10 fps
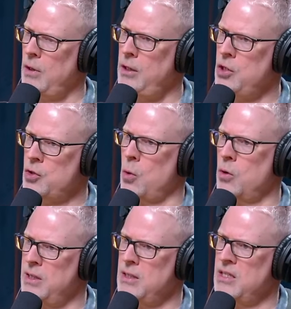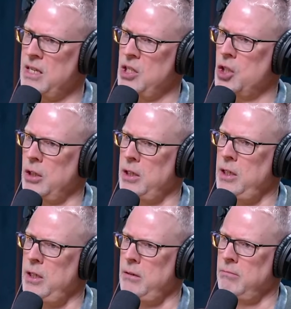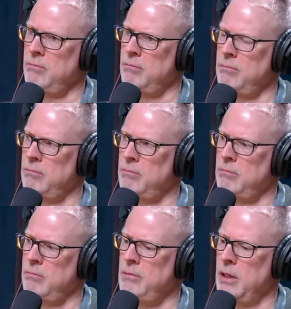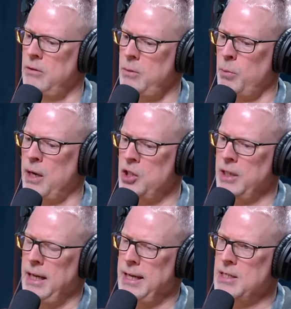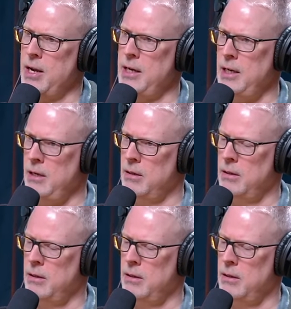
A disorder that's essentially, depression and anxiety.